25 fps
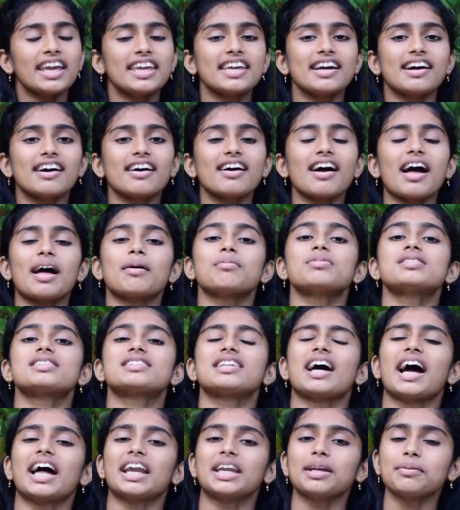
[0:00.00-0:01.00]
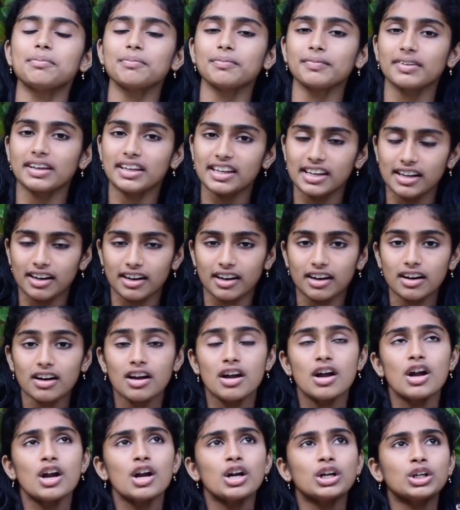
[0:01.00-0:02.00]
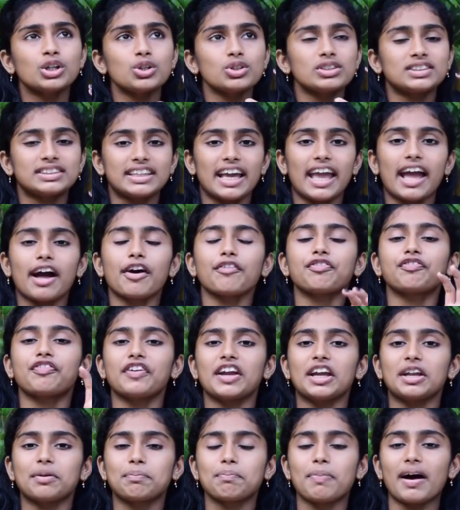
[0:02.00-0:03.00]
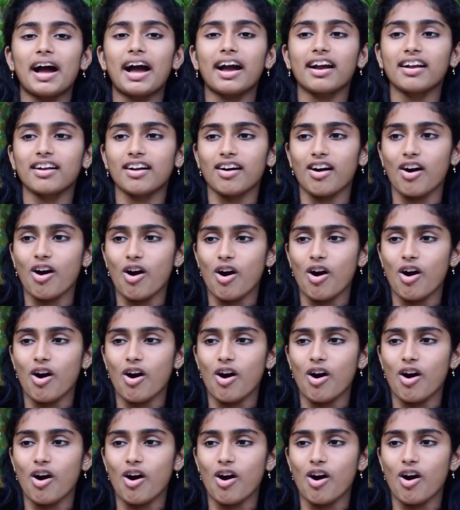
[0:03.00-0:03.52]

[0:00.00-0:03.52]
Here I am standing here to say a feedback